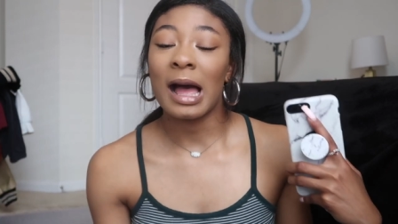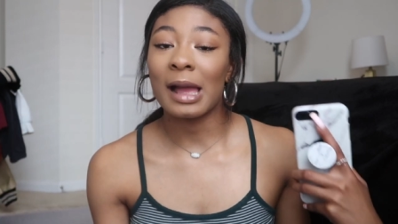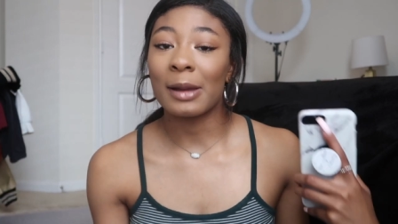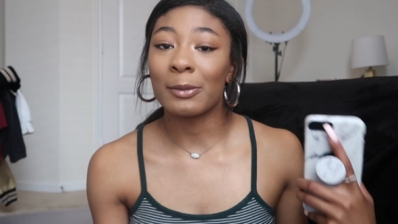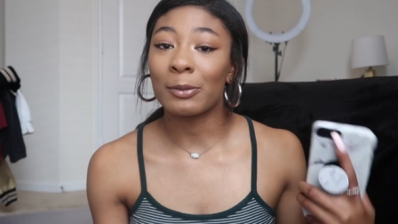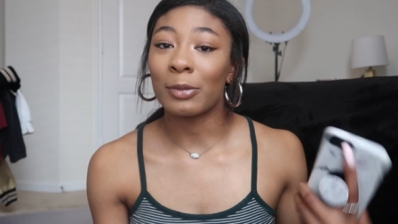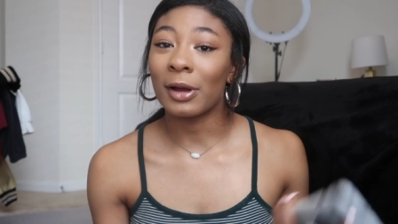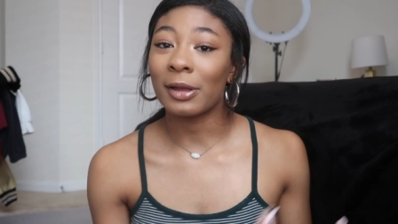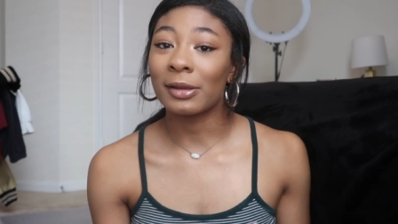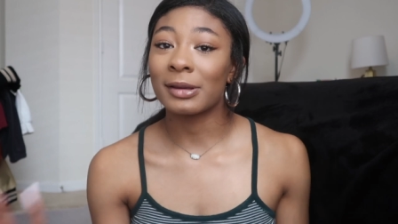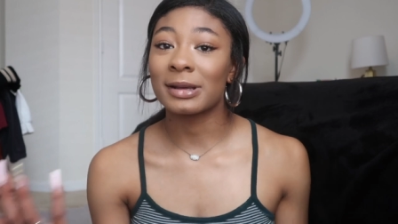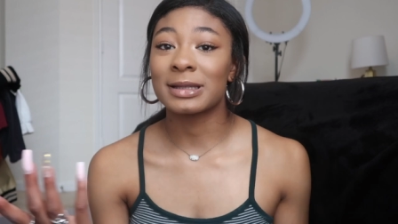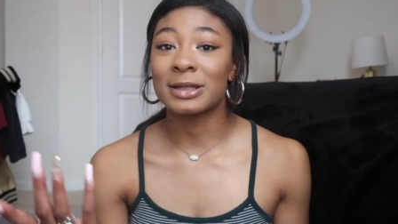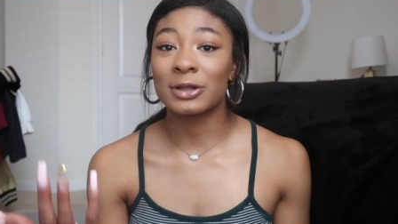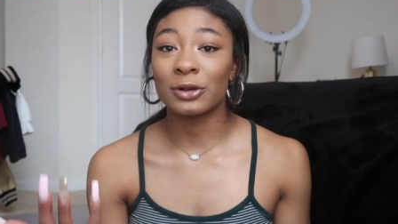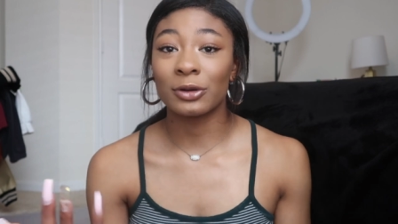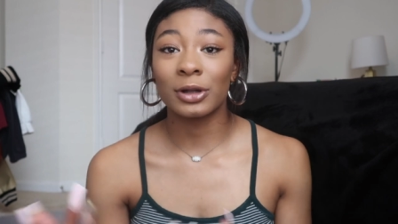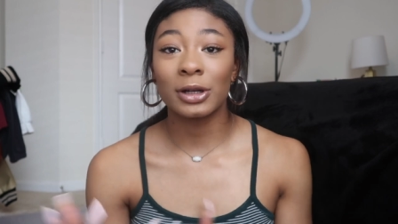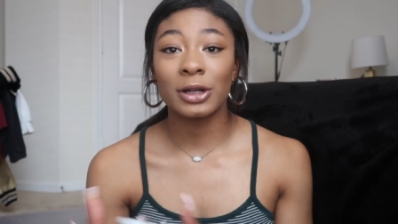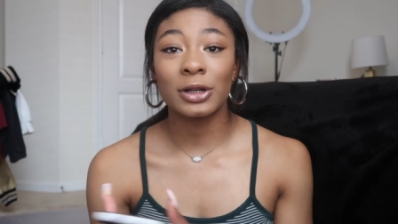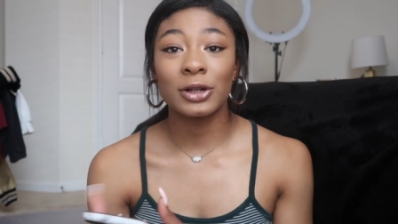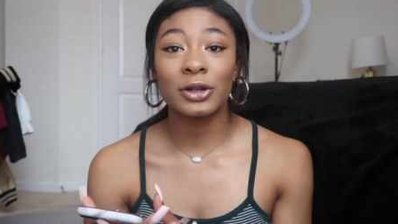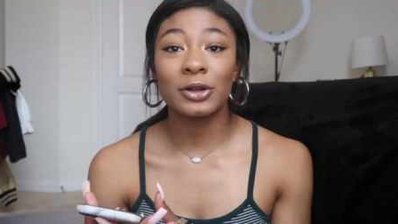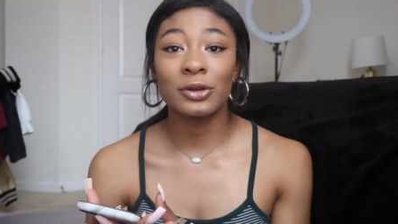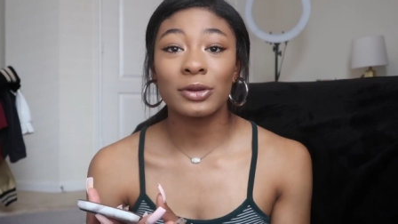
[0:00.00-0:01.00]
I'm probably still
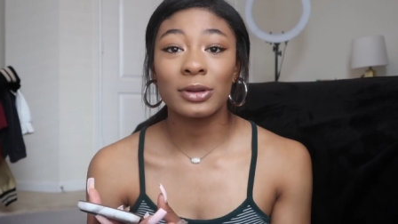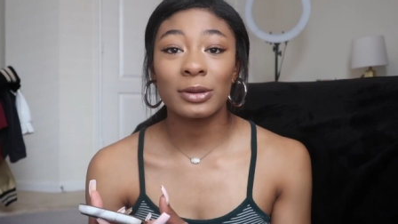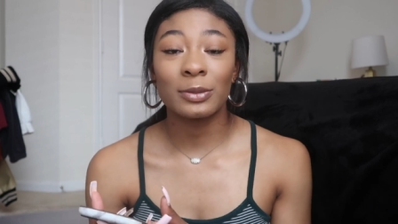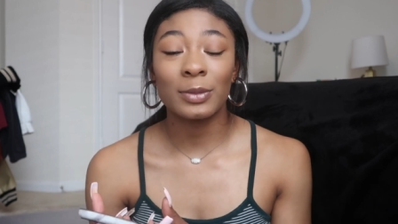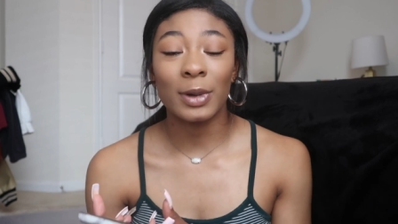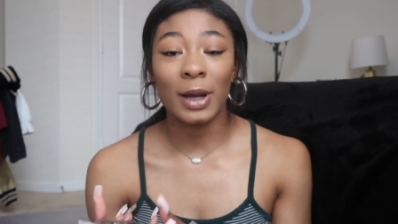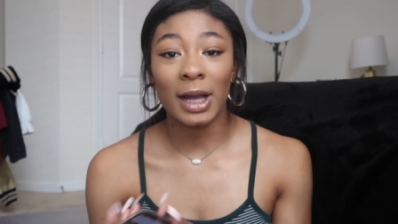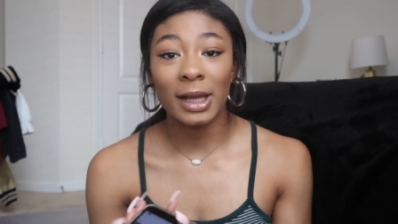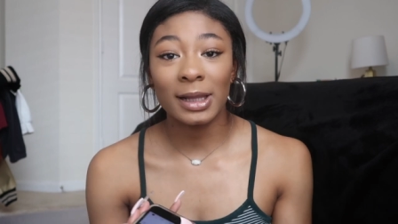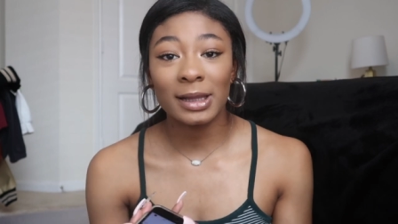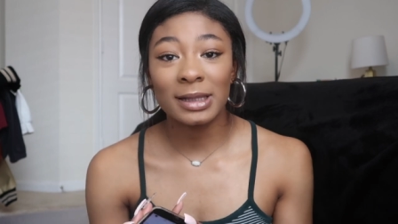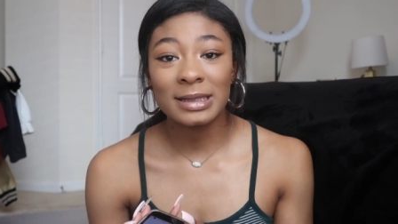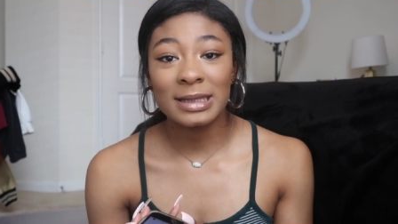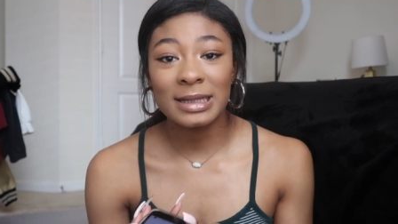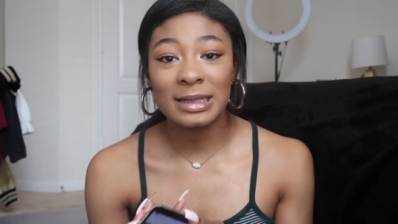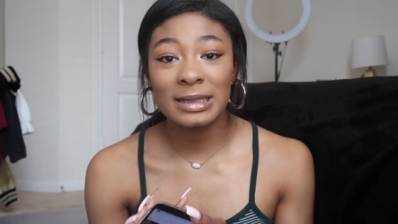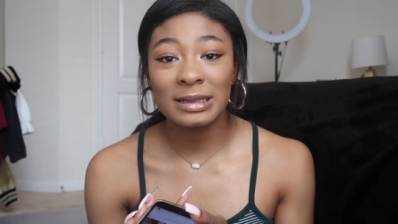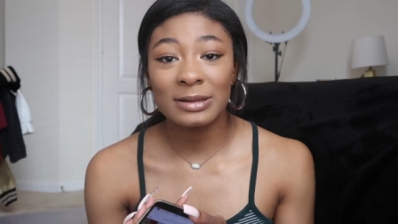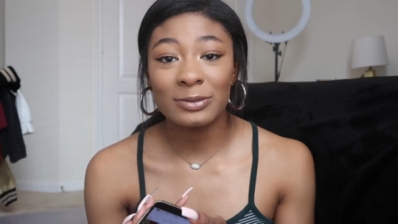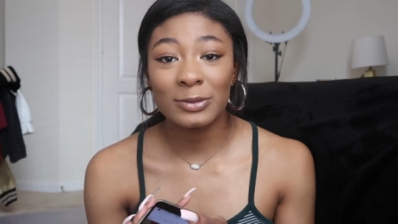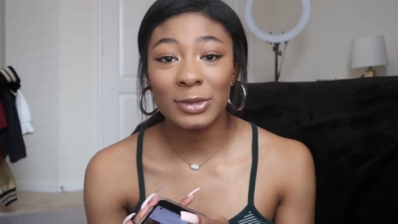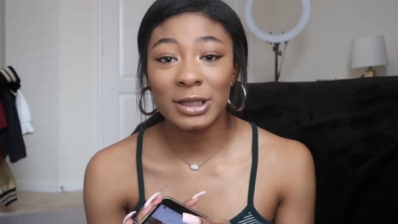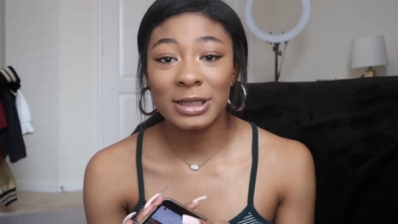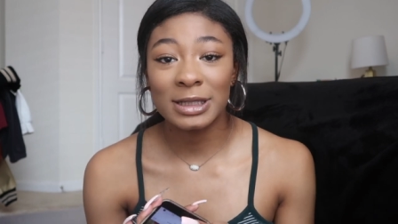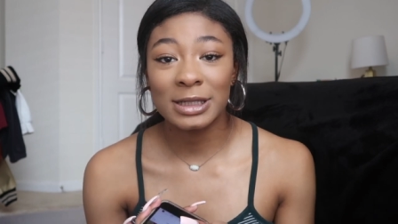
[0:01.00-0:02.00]
gonna do the behind the
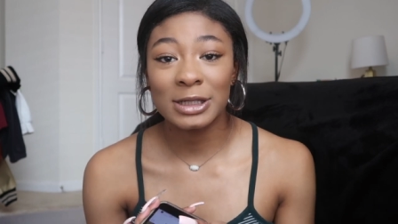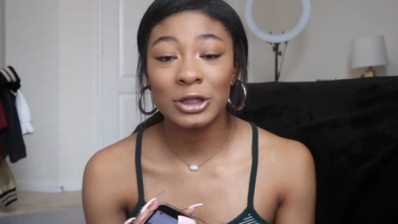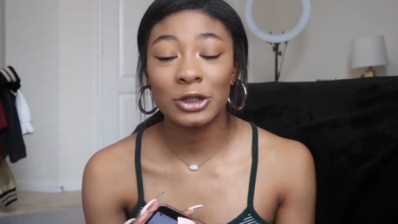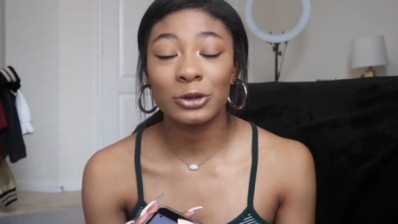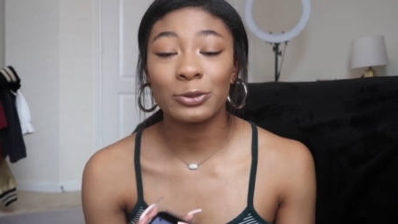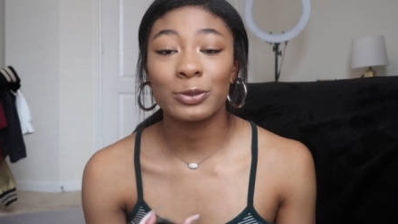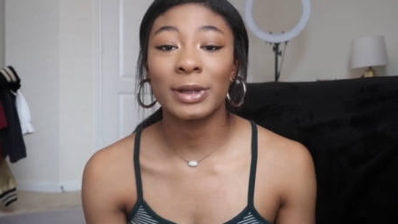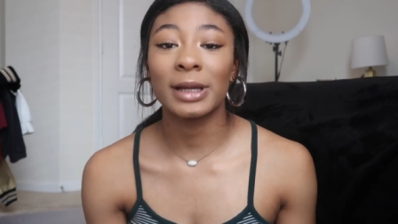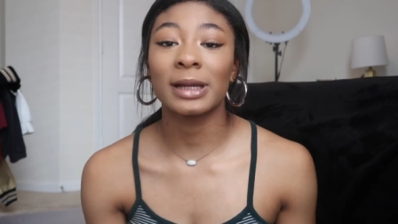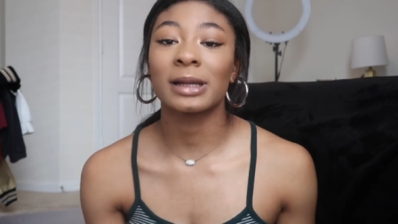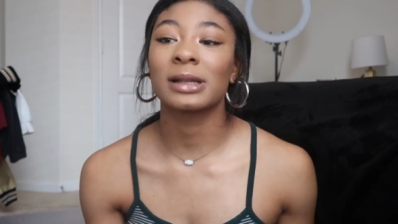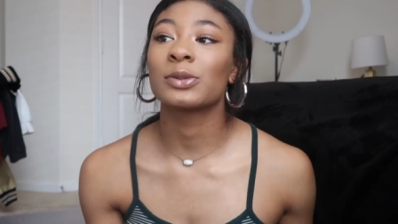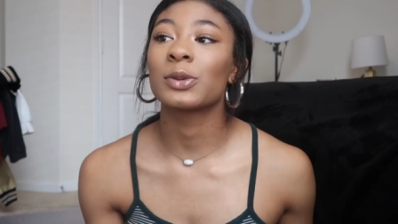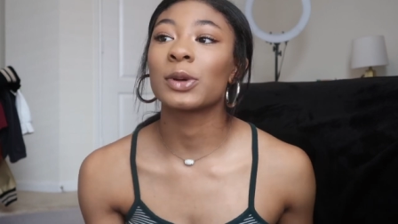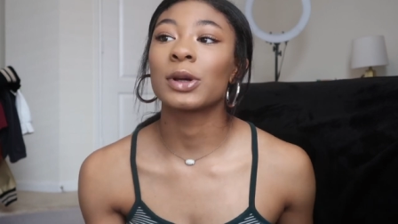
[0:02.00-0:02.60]
scenes of my senior pics,